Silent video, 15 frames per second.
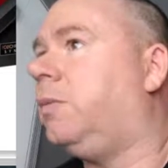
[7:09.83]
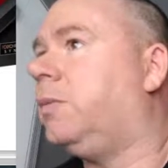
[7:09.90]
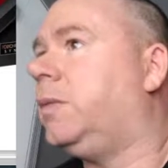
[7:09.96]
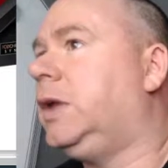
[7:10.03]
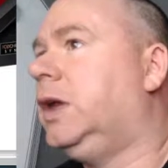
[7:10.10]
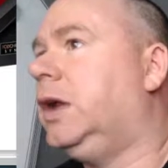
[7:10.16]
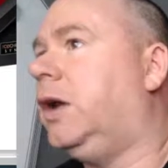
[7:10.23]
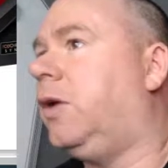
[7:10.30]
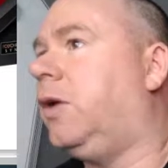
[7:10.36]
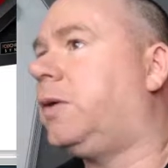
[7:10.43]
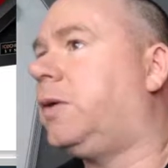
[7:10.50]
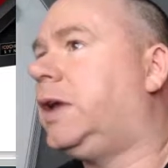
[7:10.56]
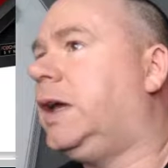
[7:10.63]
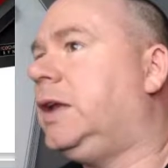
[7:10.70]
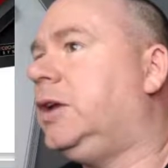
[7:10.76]
you know,
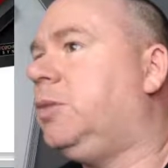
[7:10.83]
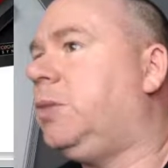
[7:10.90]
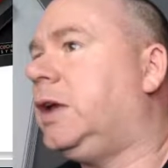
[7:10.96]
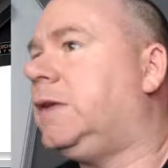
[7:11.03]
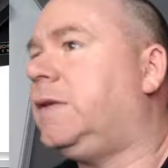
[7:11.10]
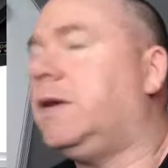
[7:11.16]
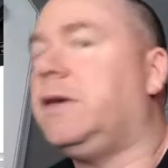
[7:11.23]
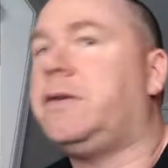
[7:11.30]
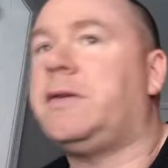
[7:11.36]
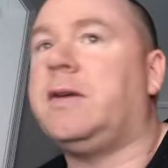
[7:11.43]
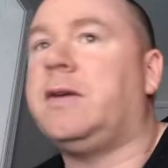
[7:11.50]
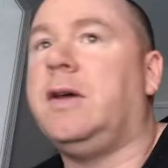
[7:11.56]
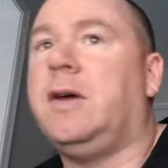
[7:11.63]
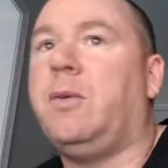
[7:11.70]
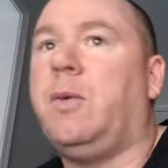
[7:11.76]
can you beat this?
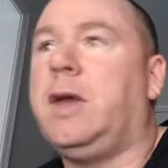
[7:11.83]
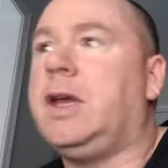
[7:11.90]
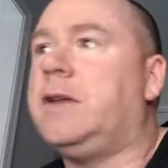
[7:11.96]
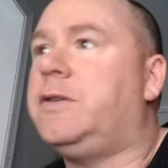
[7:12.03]
We can get